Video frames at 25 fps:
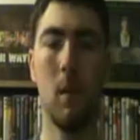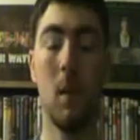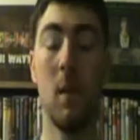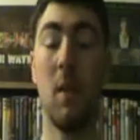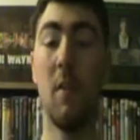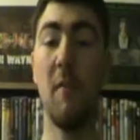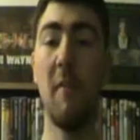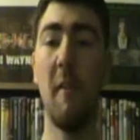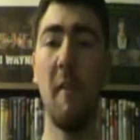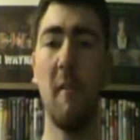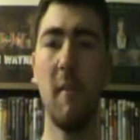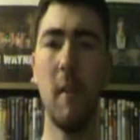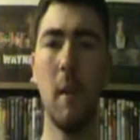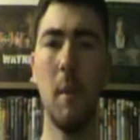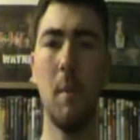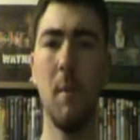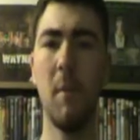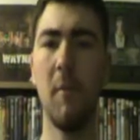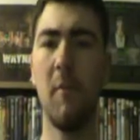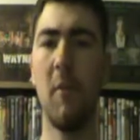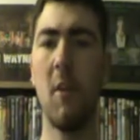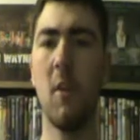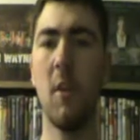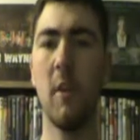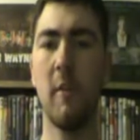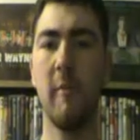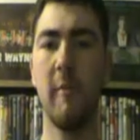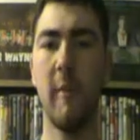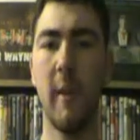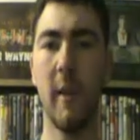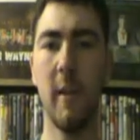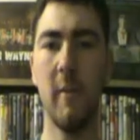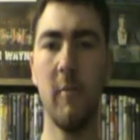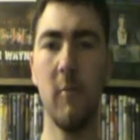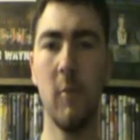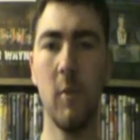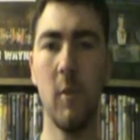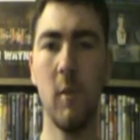At the very end before the
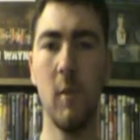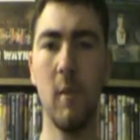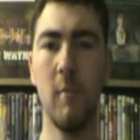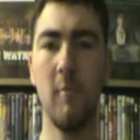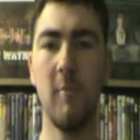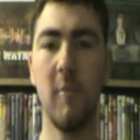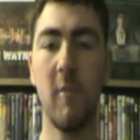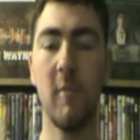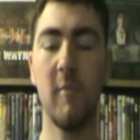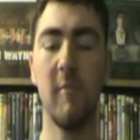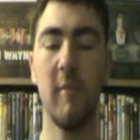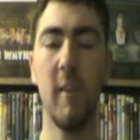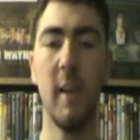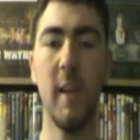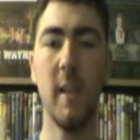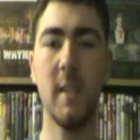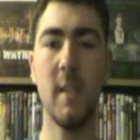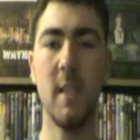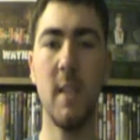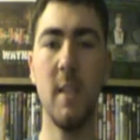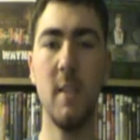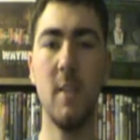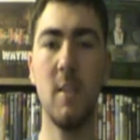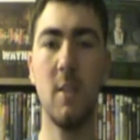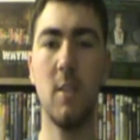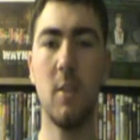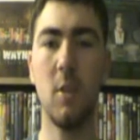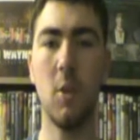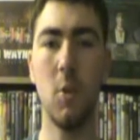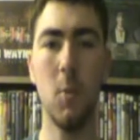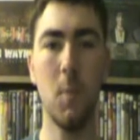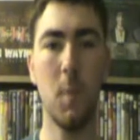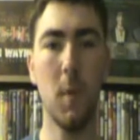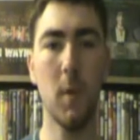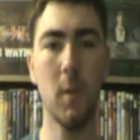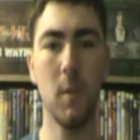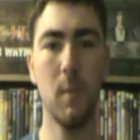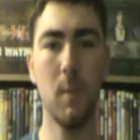credits roll, Rodriguez hints at two
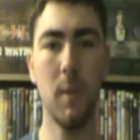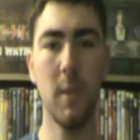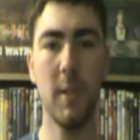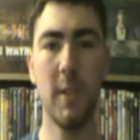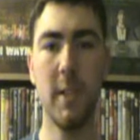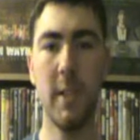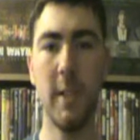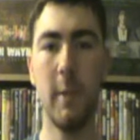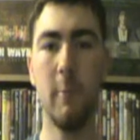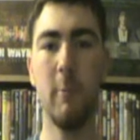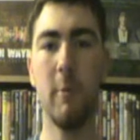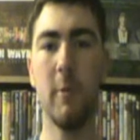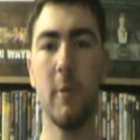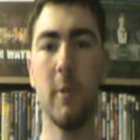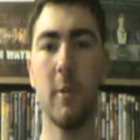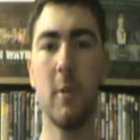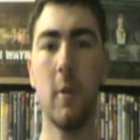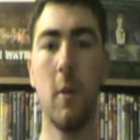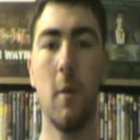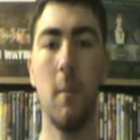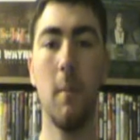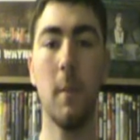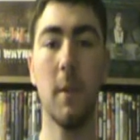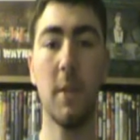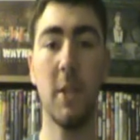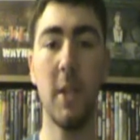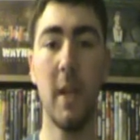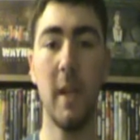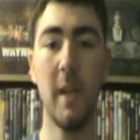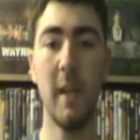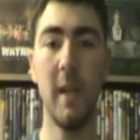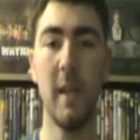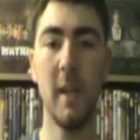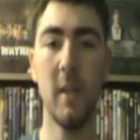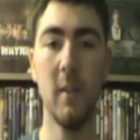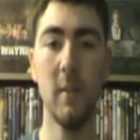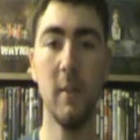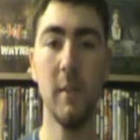possible sequels called Machete
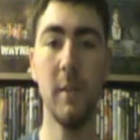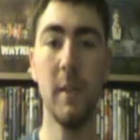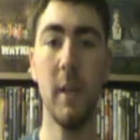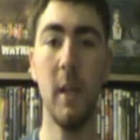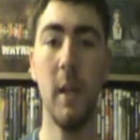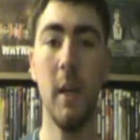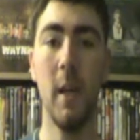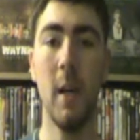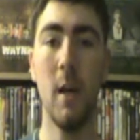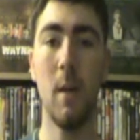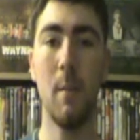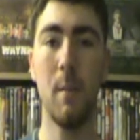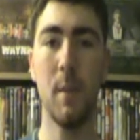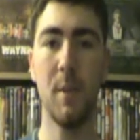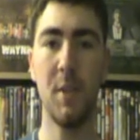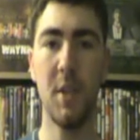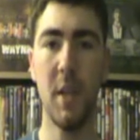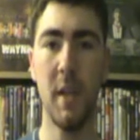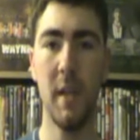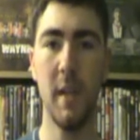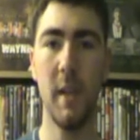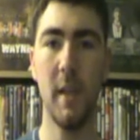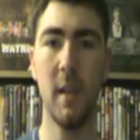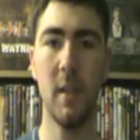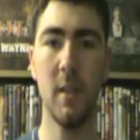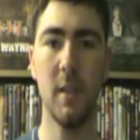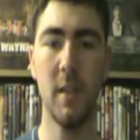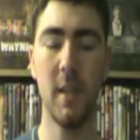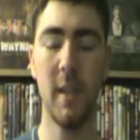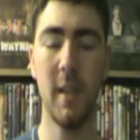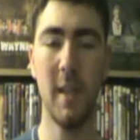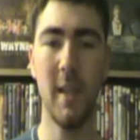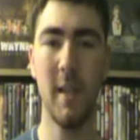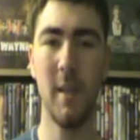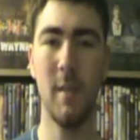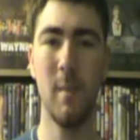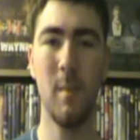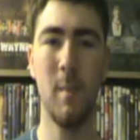Kills and Machete Kills
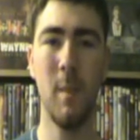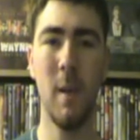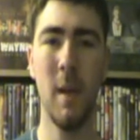Again.